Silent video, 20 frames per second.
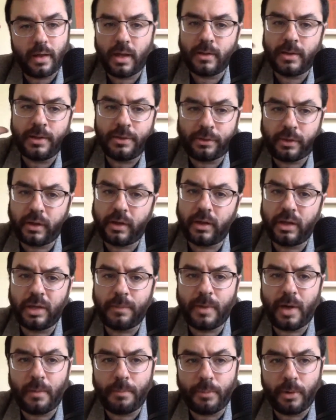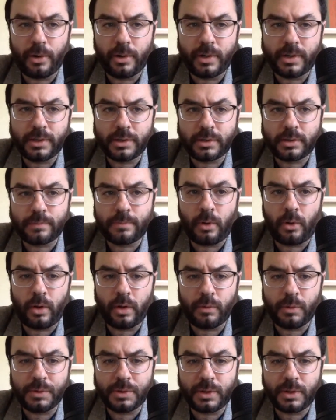in thinking about Bernie's
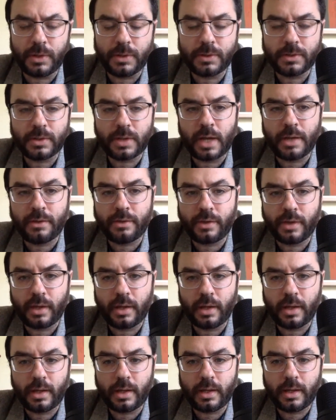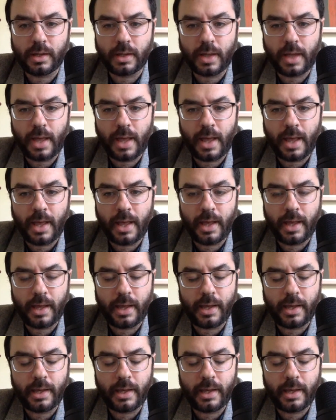polling results, I think a